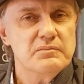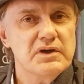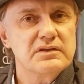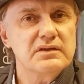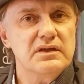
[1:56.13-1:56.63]

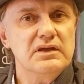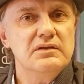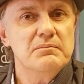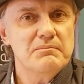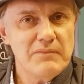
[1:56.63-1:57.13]
but
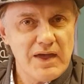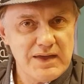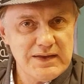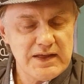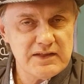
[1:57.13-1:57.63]
in
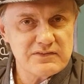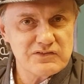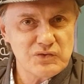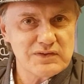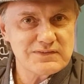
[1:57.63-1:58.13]
main it's
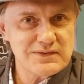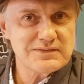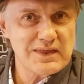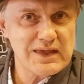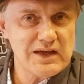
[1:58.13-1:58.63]
to
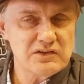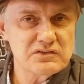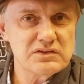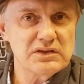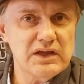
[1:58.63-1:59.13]
assist the
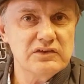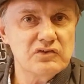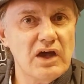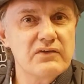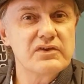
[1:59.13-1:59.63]
council and
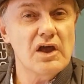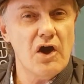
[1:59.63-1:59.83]
to have an